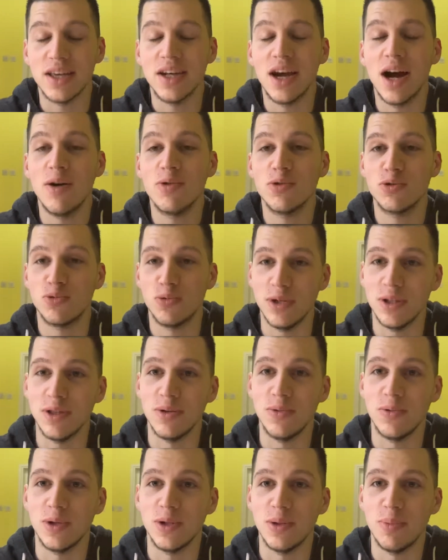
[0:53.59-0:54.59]
And I was
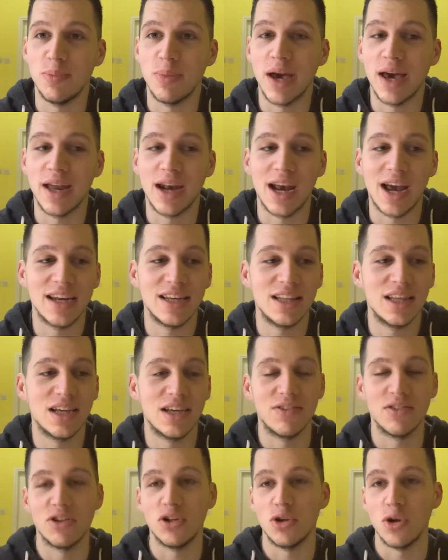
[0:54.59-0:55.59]
really, really bad. I didn't
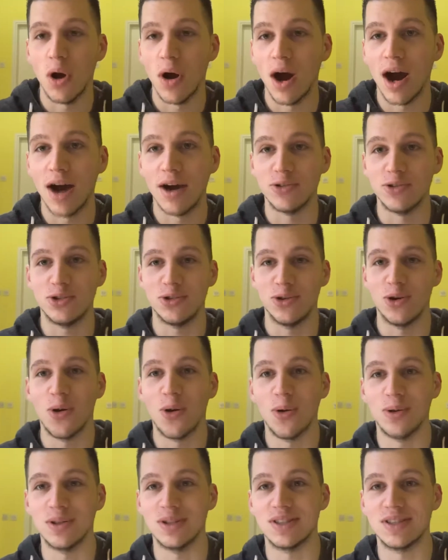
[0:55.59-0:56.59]
even know how to
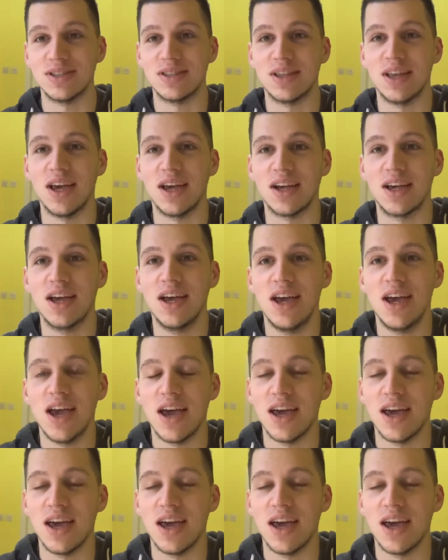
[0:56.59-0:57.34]
hold a stick.